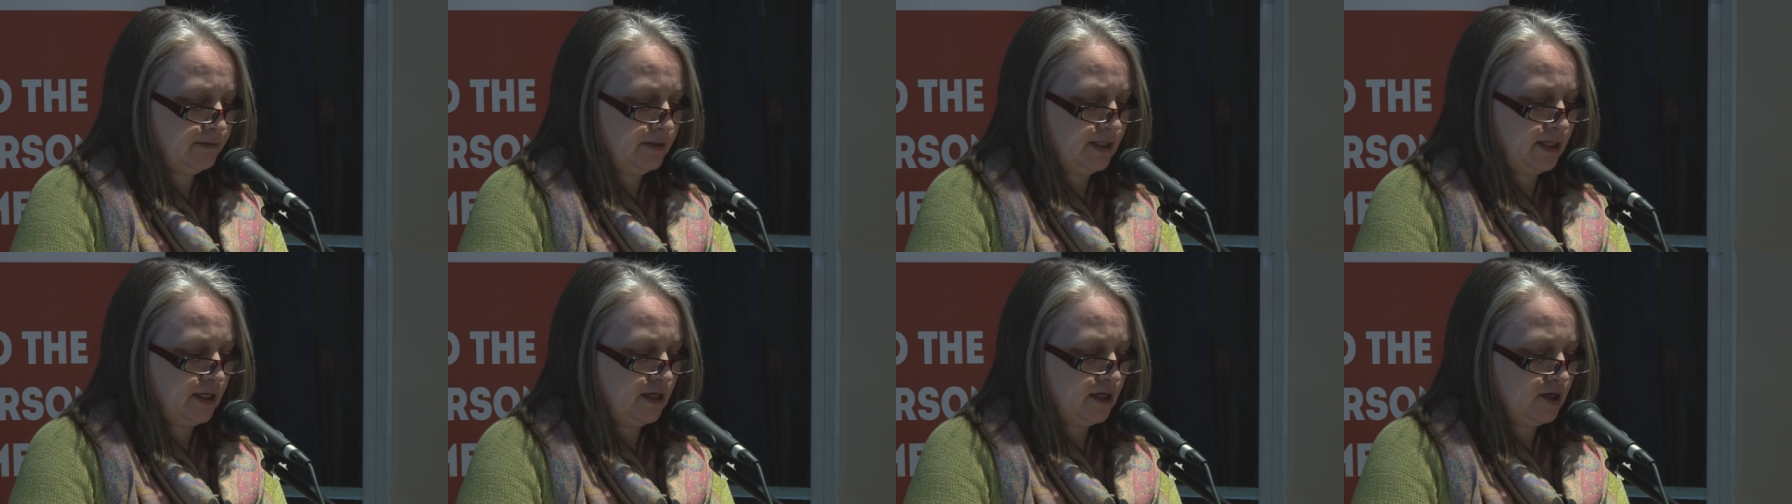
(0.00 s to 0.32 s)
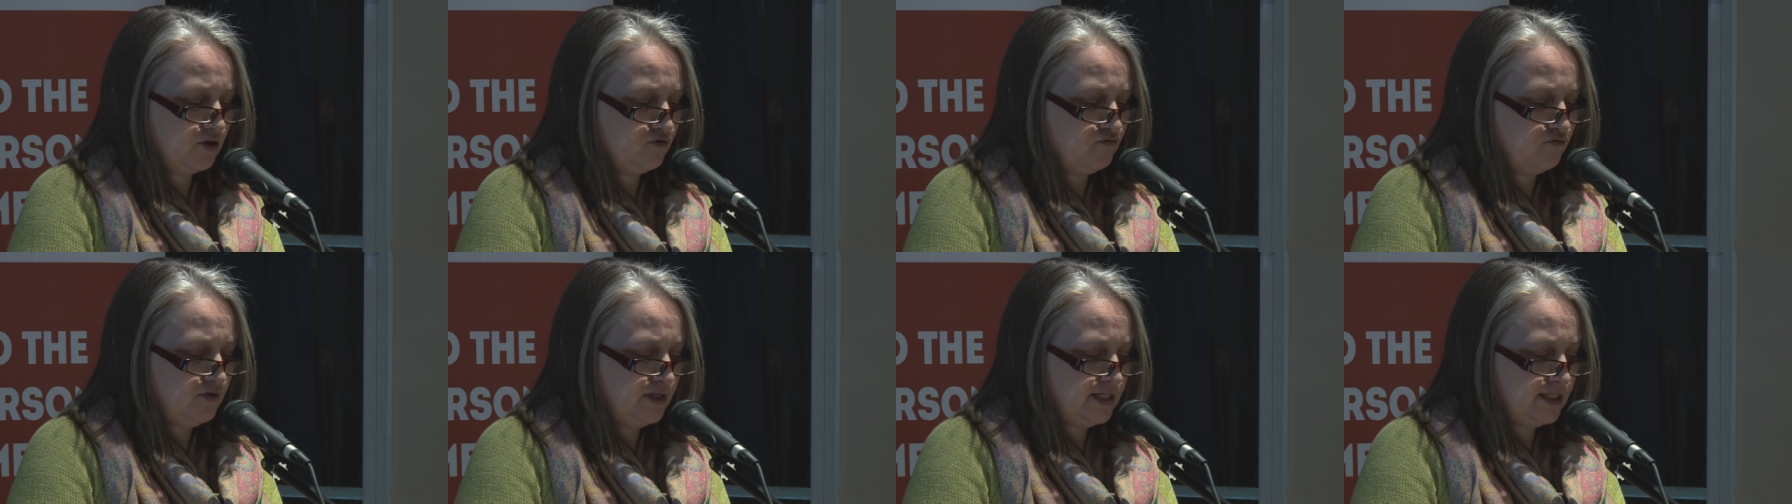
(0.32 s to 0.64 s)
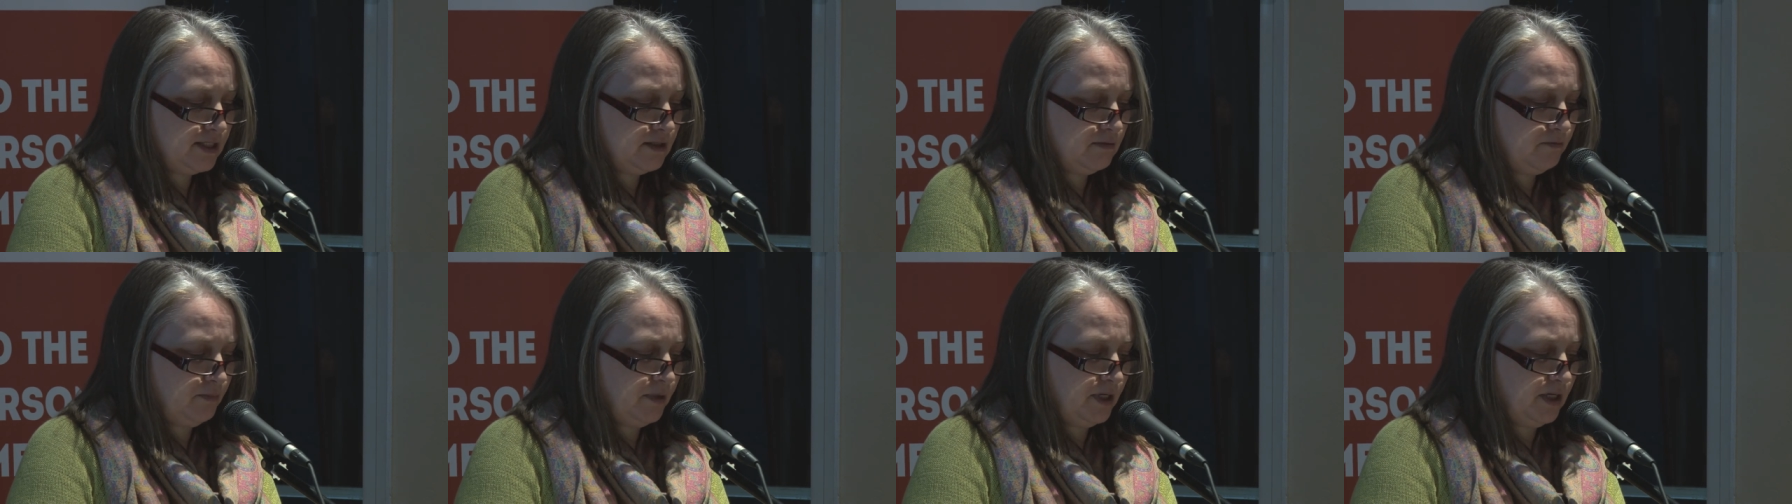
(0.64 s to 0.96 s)
and in her
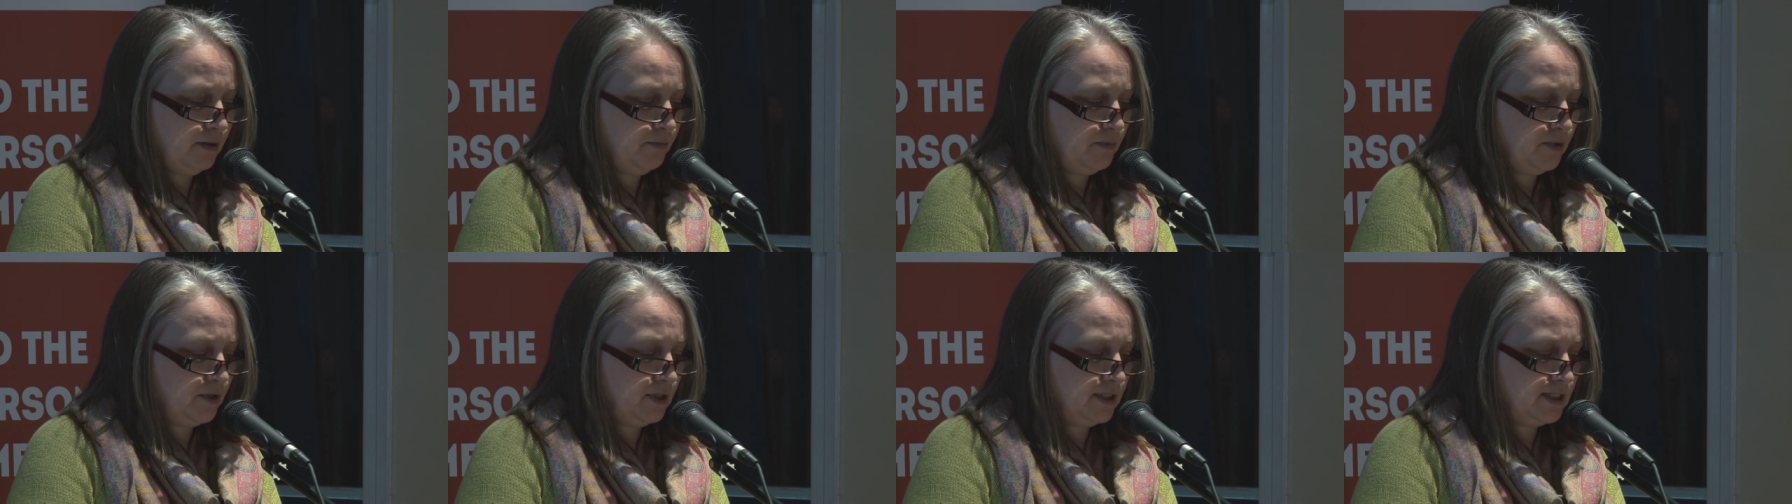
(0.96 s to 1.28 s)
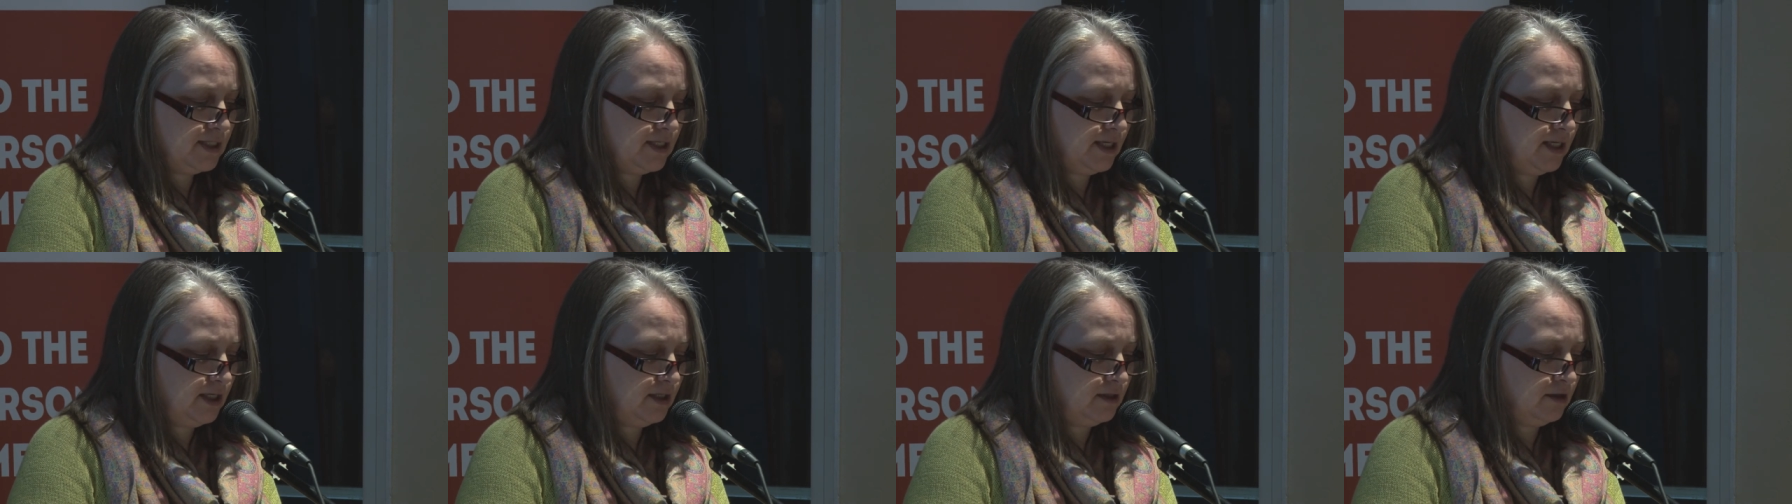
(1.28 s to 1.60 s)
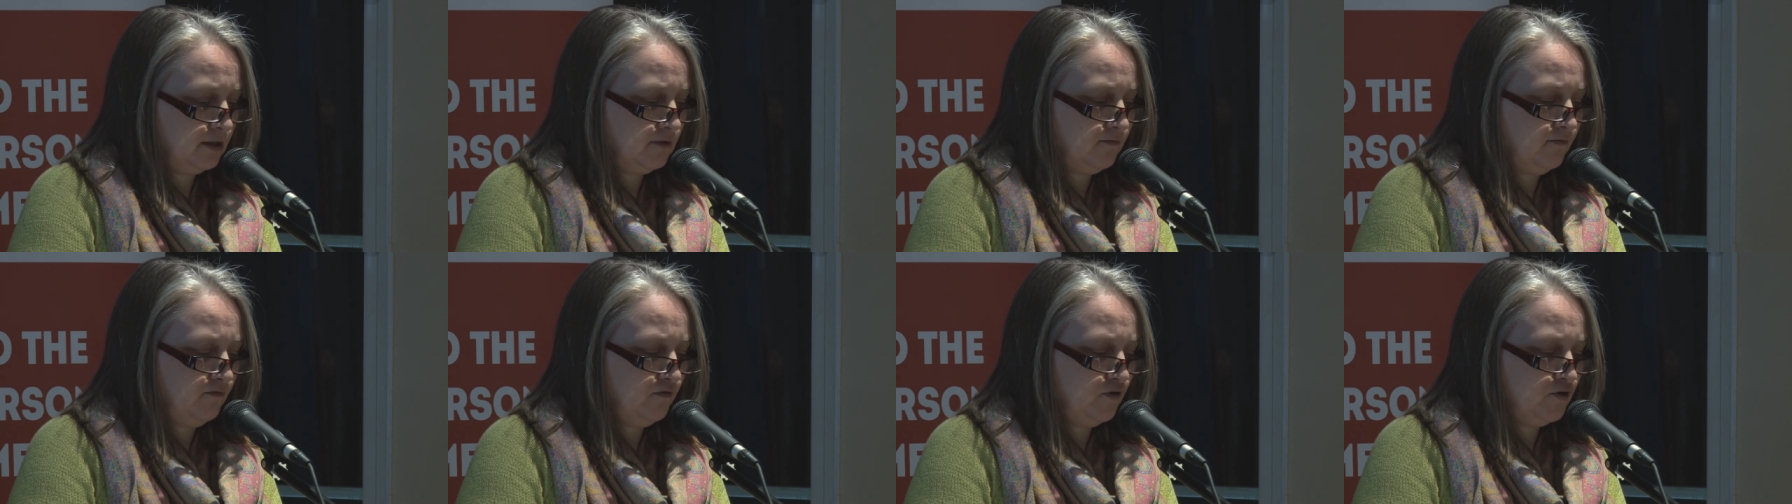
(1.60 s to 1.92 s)
recent paper
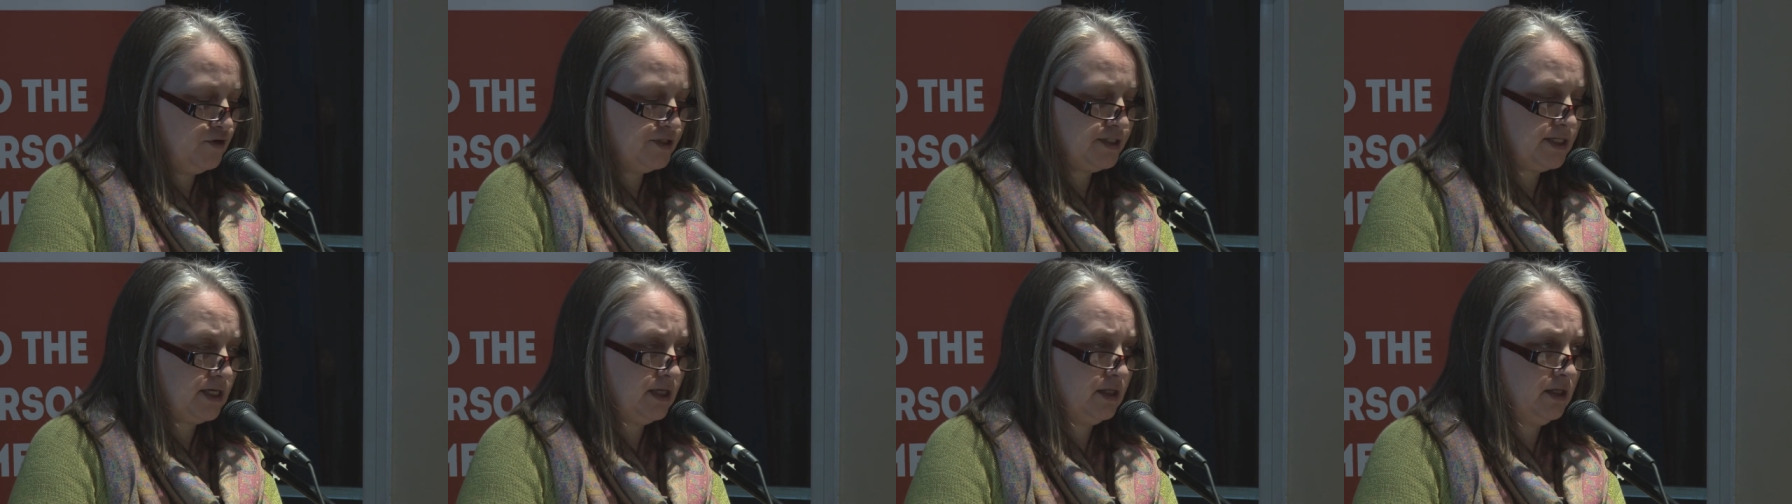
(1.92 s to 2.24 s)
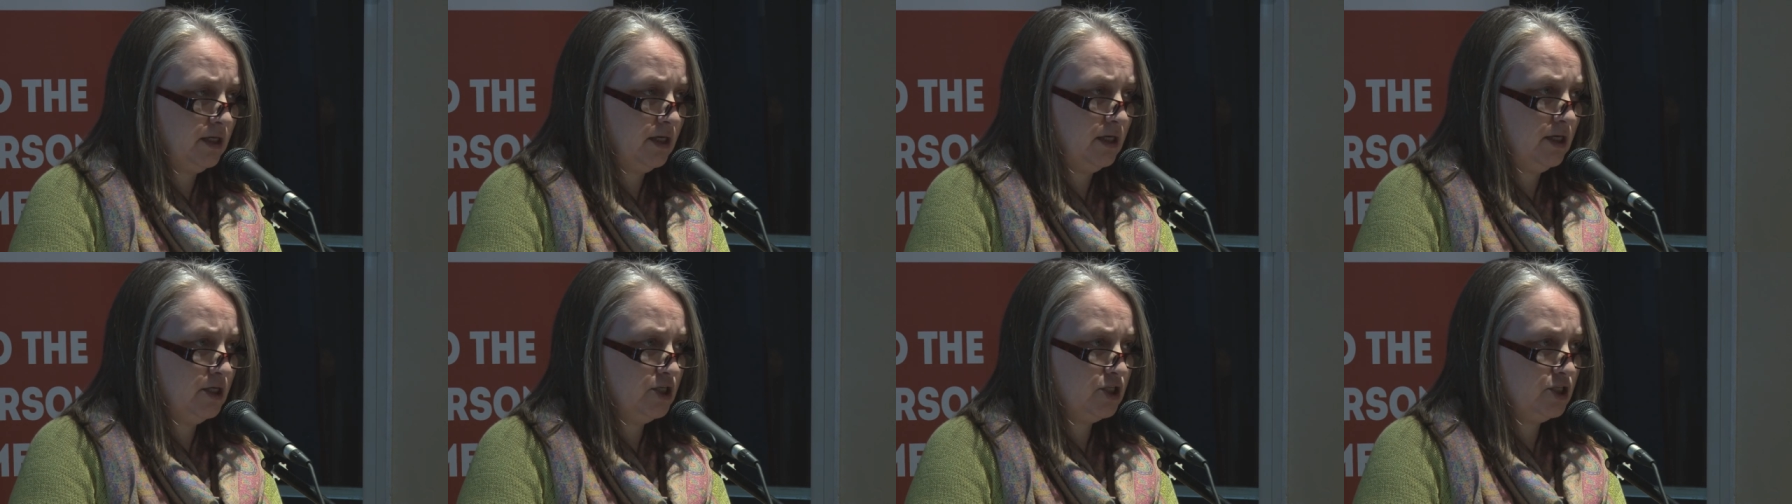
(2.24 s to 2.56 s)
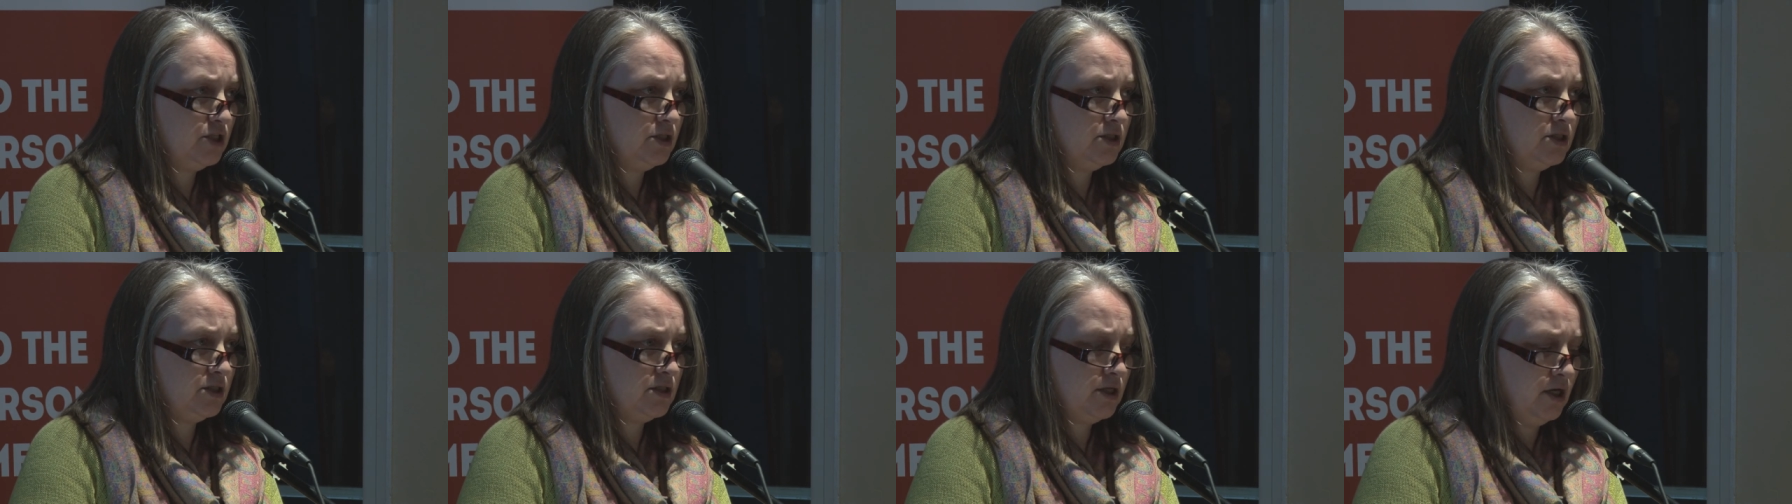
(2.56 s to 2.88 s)
entitled False
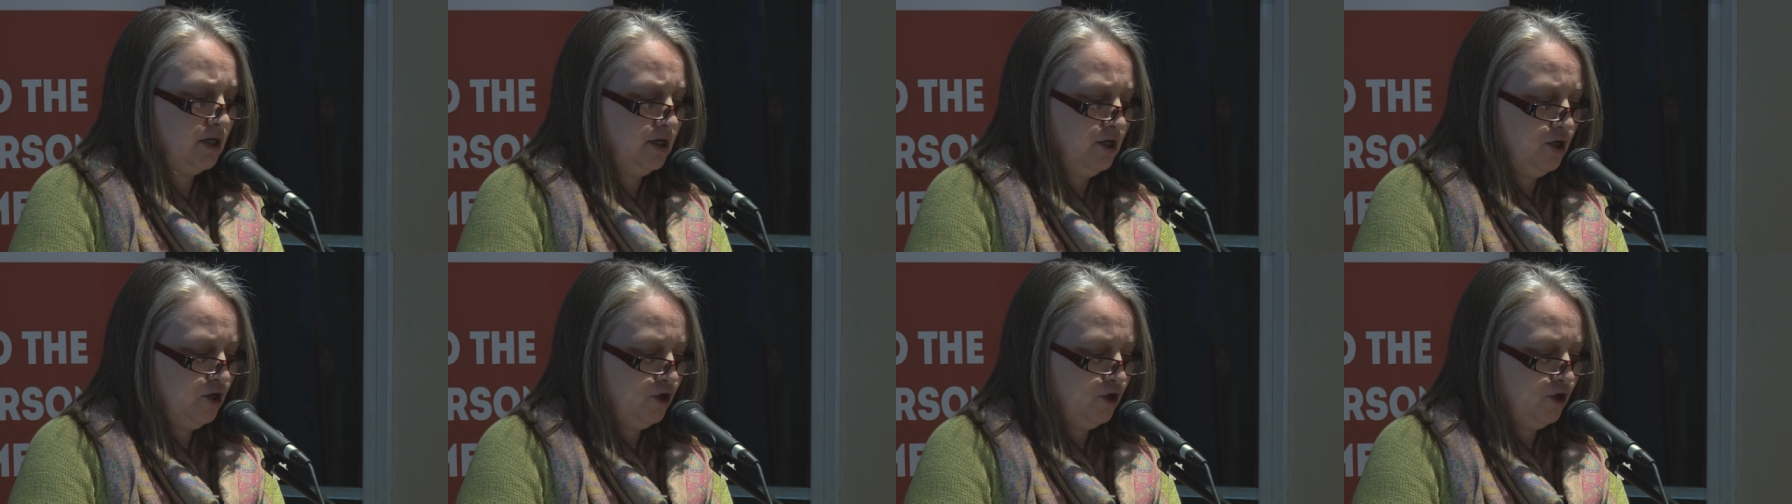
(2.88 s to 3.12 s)
Allegations